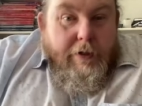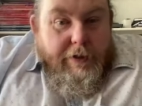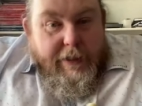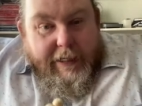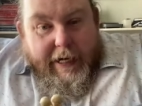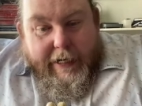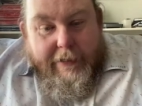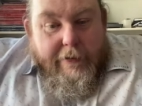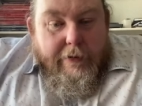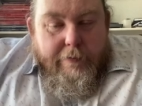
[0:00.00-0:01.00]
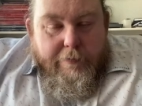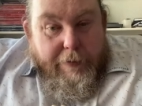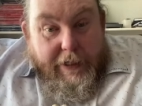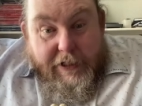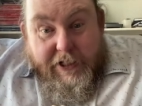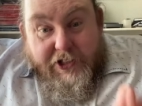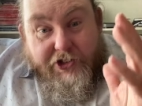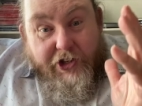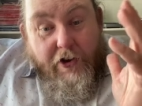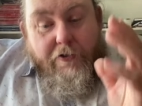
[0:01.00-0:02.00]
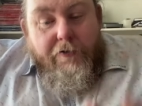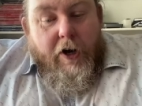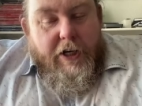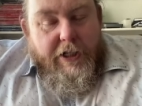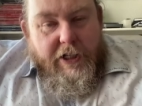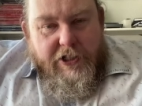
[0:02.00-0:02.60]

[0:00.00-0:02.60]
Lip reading: This handle, because it's so fine,